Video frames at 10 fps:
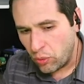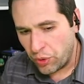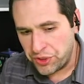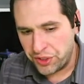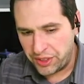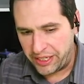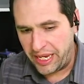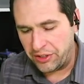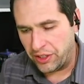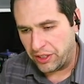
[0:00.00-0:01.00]
which is
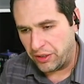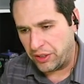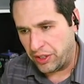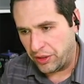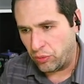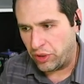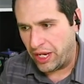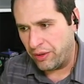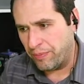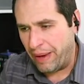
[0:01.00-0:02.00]
again going to going to
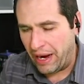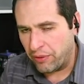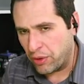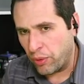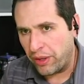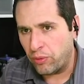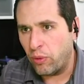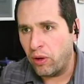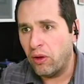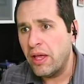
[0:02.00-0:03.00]
kind of marry with
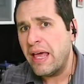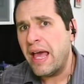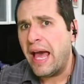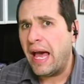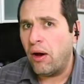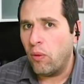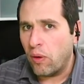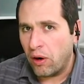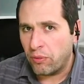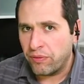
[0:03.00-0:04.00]
well, how
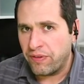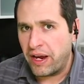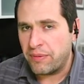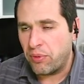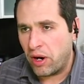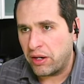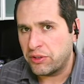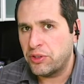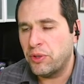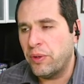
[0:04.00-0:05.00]
are refined
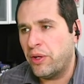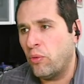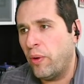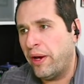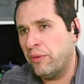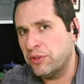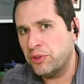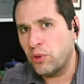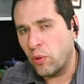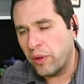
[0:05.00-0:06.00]
products doing? Where is
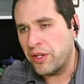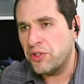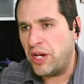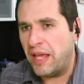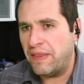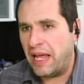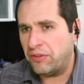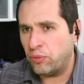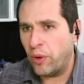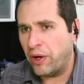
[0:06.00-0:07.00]
storage? And
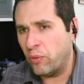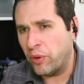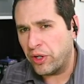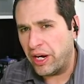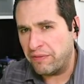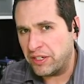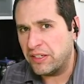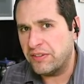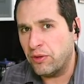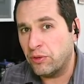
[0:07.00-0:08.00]
that's where we're going to have to
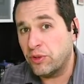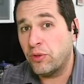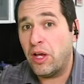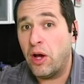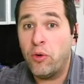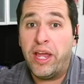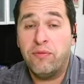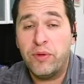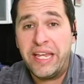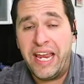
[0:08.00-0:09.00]
consider is okay, okay,
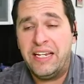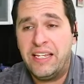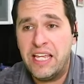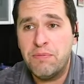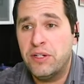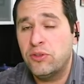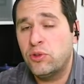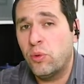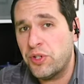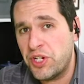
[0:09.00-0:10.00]
if we can't keep it in
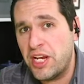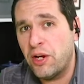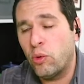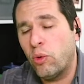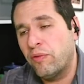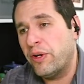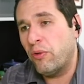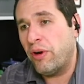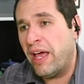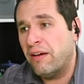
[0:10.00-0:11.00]
storage here, or if we
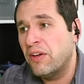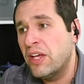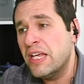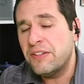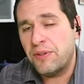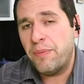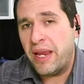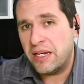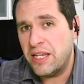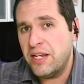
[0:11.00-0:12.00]
don't have
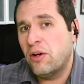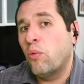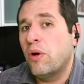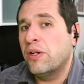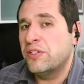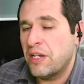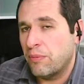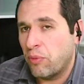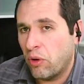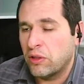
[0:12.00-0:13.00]
demand here, what is the
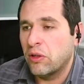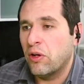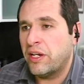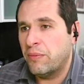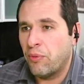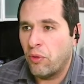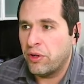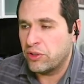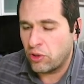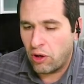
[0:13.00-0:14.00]
abroad look? And
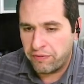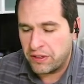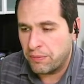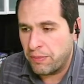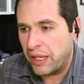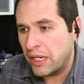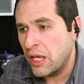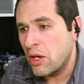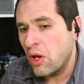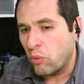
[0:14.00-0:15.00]
abroad is softened a bit
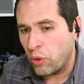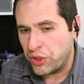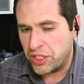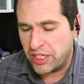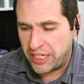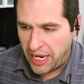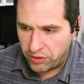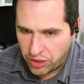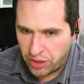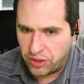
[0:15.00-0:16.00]
which is
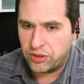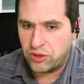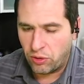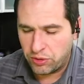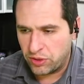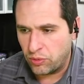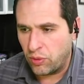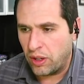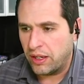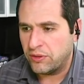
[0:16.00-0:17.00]
again going to start
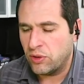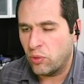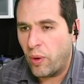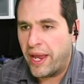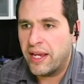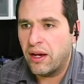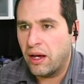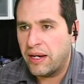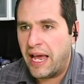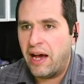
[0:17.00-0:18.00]
to uh, to weigh
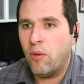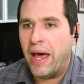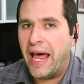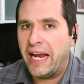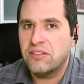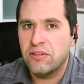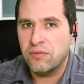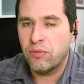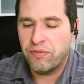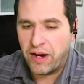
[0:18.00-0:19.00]
on how
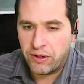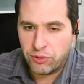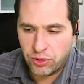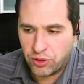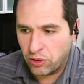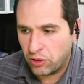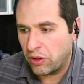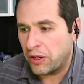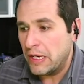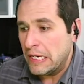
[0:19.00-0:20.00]
active refiners are going to
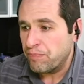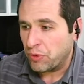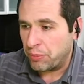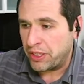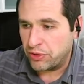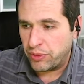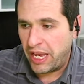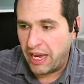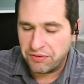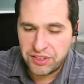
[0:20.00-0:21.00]
look because
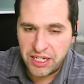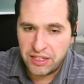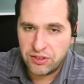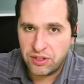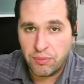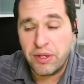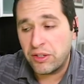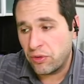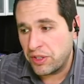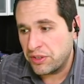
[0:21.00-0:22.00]
we have seen some
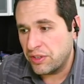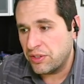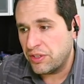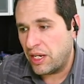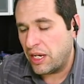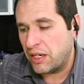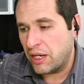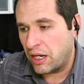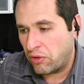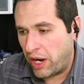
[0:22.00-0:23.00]
increases
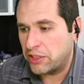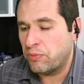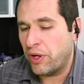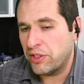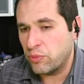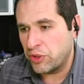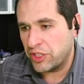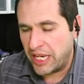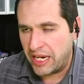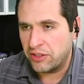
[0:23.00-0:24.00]
in uh, crack spreads,
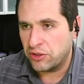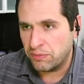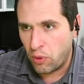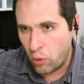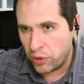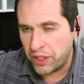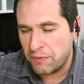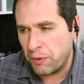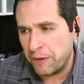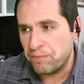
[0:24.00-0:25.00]
which again has
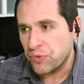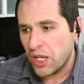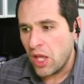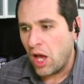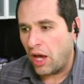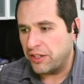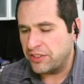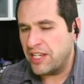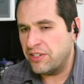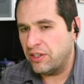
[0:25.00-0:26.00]
supported, but on a
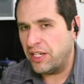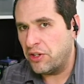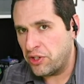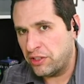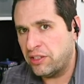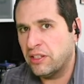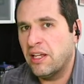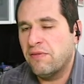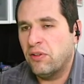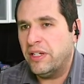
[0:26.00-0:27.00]
seasonally adjusted
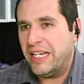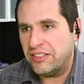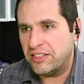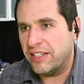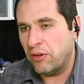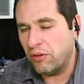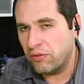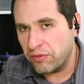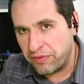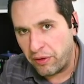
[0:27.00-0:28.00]
level, it's
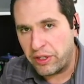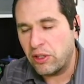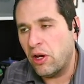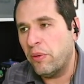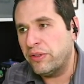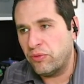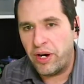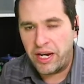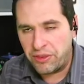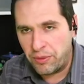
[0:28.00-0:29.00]
still very low. It's
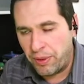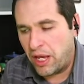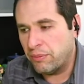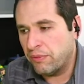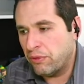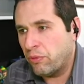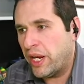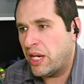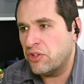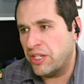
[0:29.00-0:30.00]
right at the bottom of the
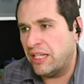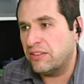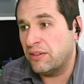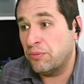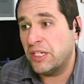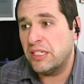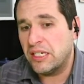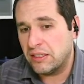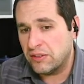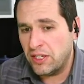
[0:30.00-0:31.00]
range, and that's something
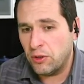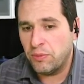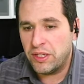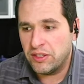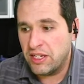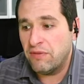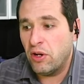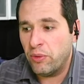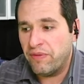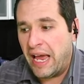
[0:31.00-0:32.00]
to consider because even
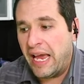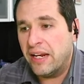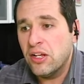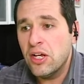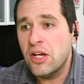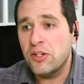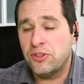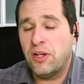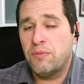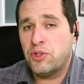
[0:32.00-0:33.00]
though we've had
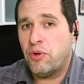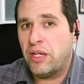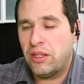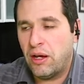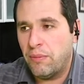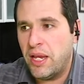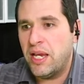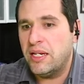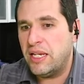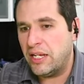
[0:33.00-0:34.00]
some strength come
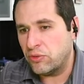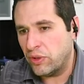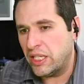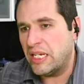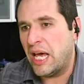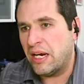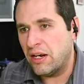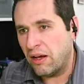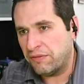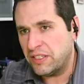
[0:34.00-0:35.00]
in, it's really not
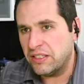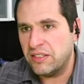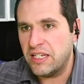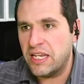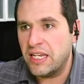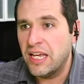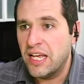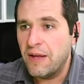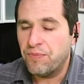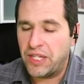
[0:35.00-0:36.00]
enough to see
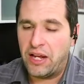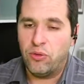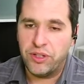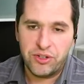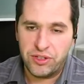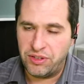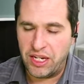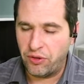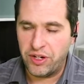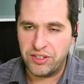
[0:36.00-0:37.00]
not only just
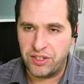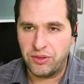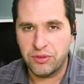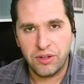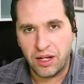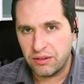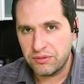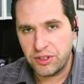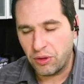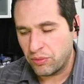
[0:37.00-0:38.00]
increasing uh,
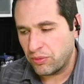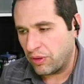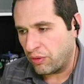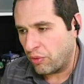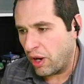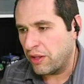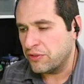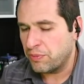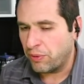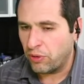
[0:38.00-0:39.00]
you know uh,
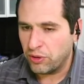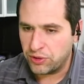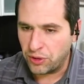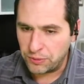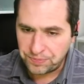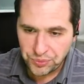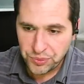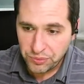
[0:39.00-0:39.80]
runs, but also